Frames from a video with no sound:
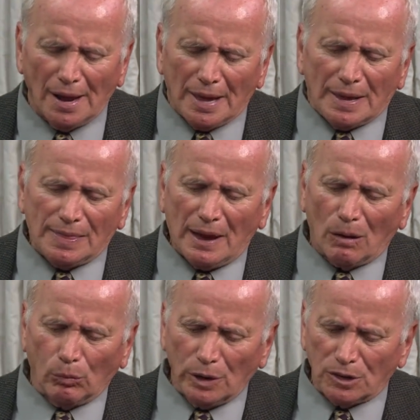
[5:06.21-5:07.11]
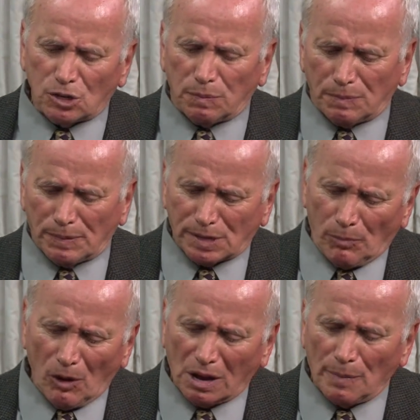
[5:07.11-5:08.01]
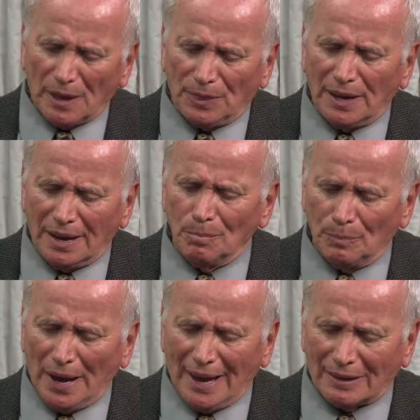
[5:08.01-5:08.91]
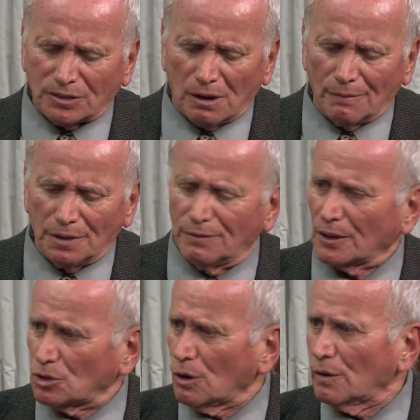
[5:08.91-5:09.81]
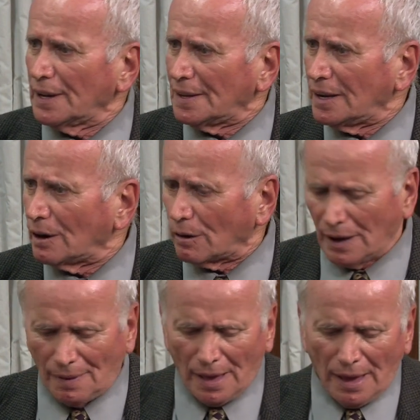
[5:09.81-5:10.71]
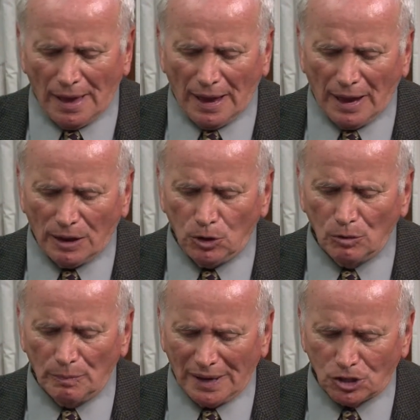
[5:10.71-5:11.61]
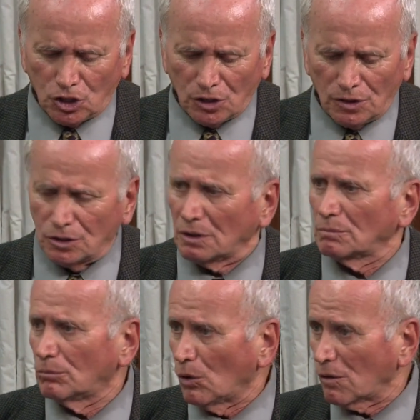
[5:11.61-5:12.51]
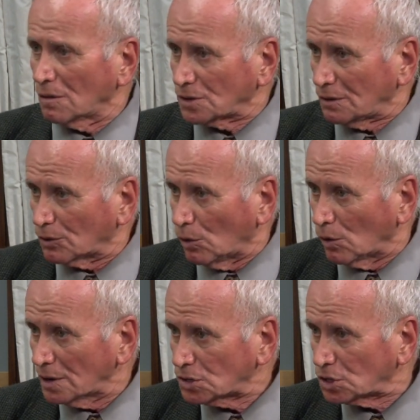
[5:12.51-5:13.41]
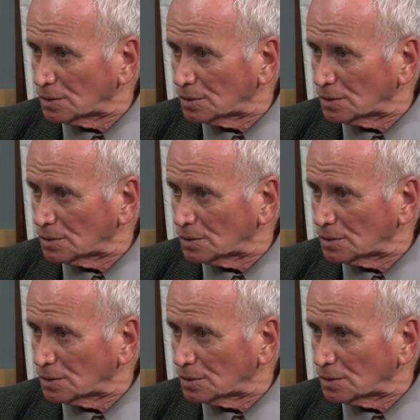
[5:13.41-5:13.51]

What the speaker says: Now, we spoke about the impact of the Victorian era, and you mentioned morals, of course.